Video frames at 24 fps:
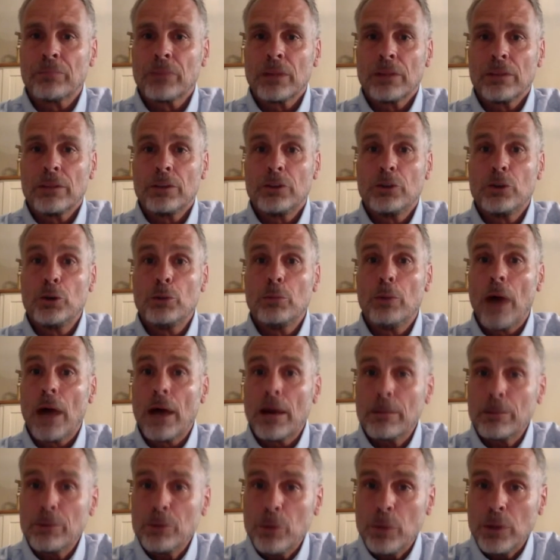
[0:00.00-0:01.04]
The two
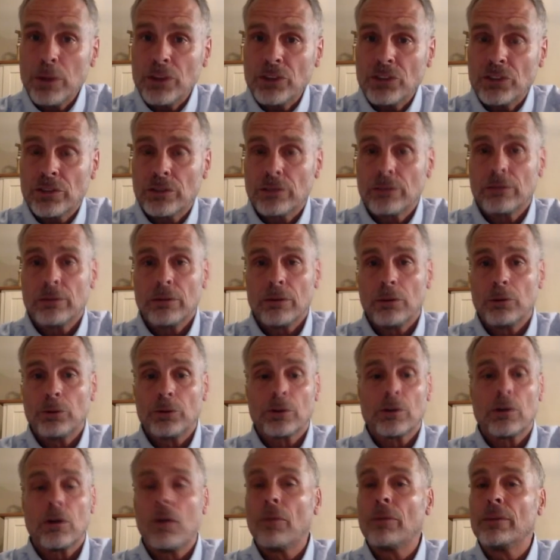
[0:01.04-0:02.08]
bottom joints, those are
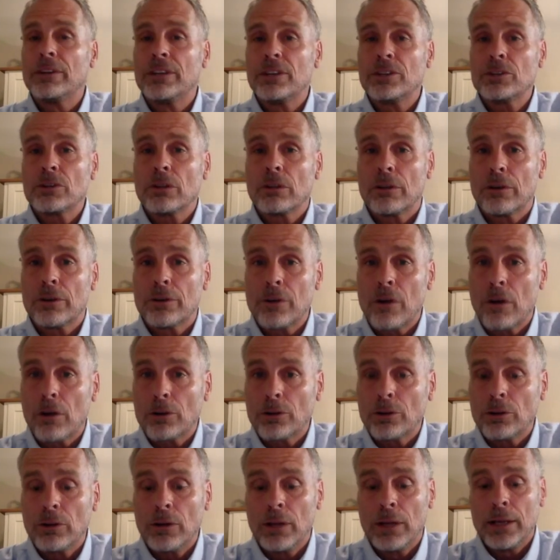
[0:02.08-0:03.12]
called the distal
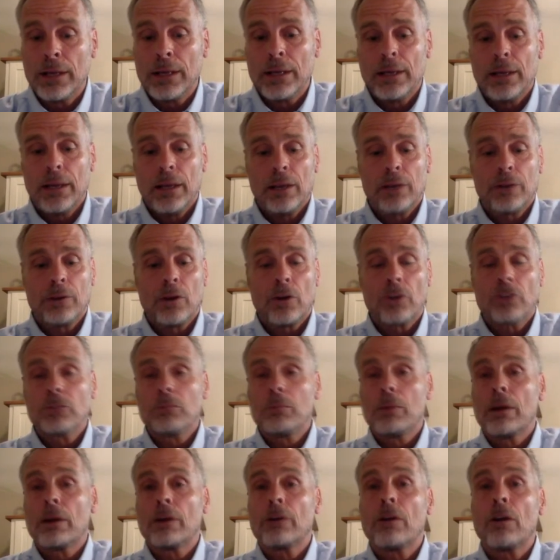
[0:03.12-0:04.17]
intertarsal and
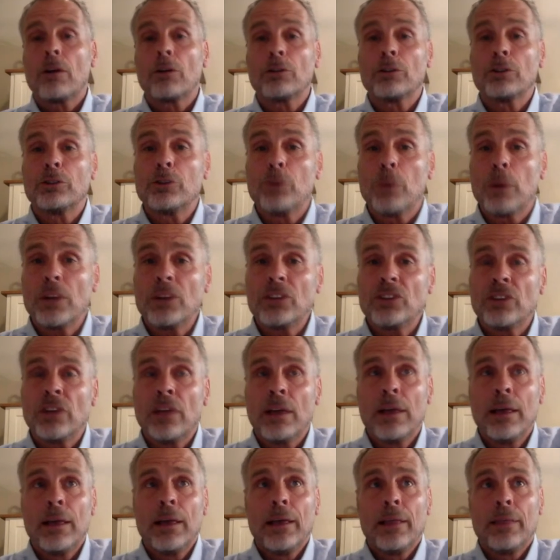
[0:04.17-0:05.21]
tarsometatarsal joints.
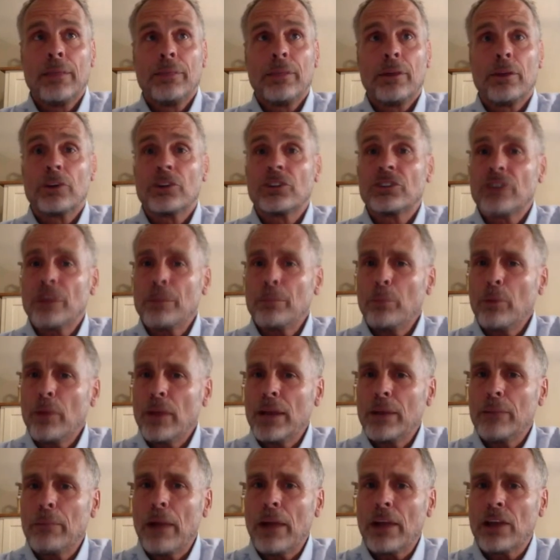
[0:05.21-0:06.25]
They're
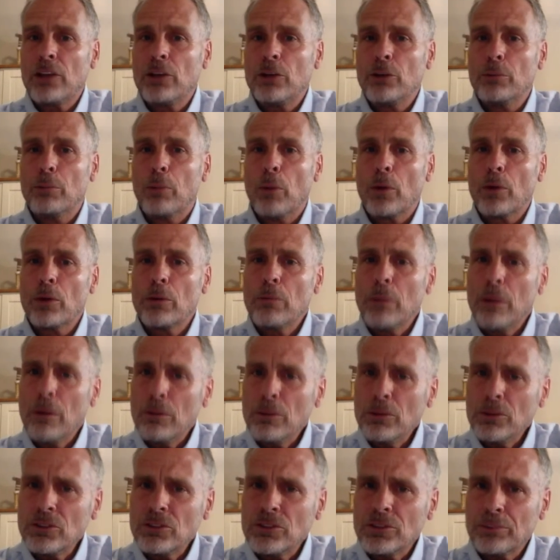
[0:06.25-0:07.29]
separated by cuboidal
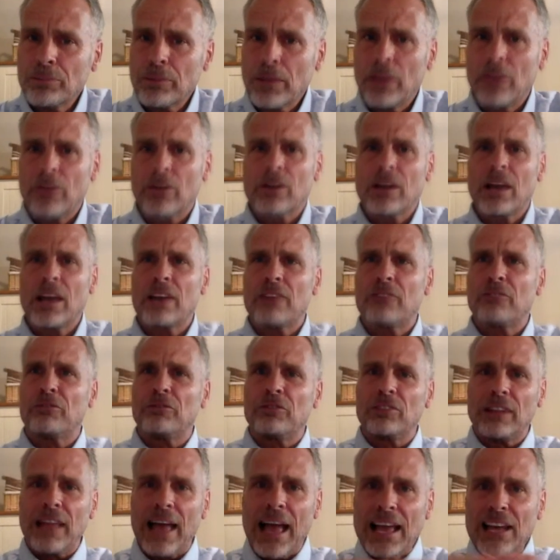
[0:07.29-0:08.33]
bones, and they're kind of
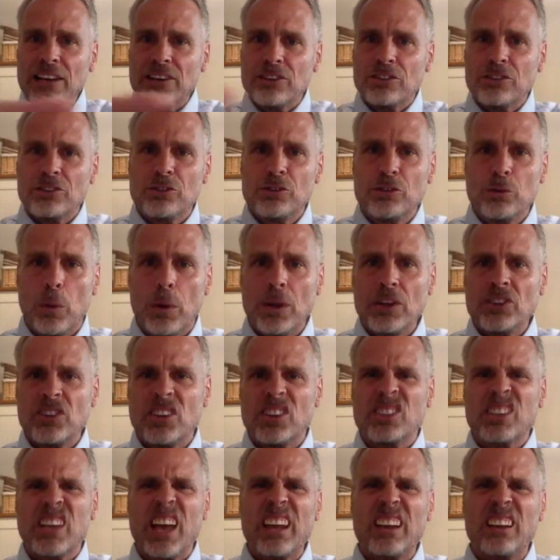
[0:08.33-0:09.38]
flat joints.
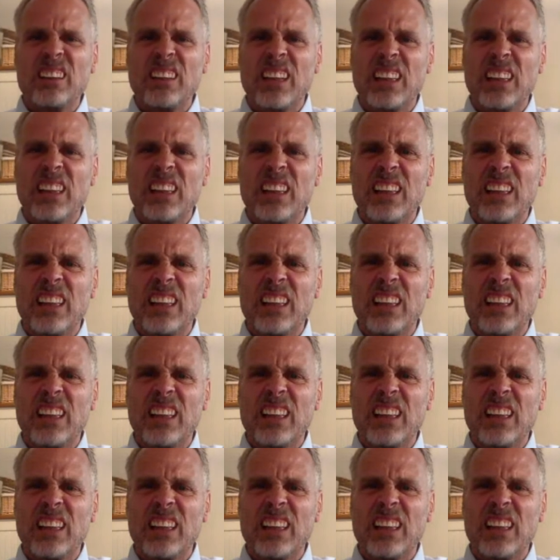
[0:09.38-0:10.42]
It's kind of like the
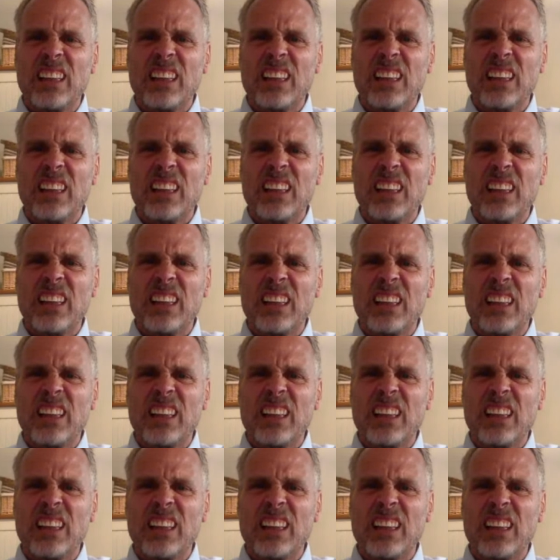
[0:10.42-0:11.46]
space in between a stack
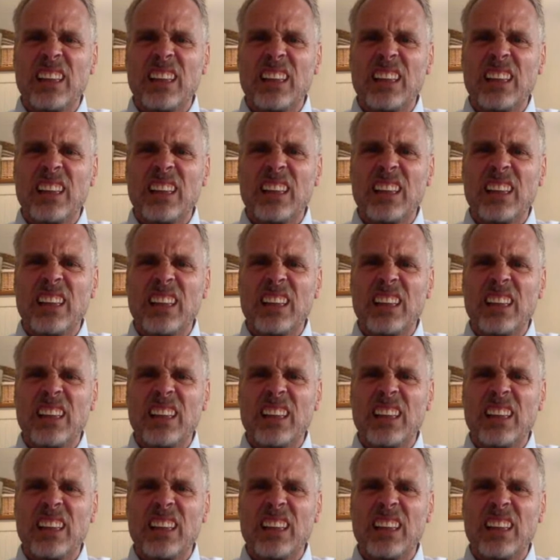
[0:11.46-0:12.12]
of pancakes.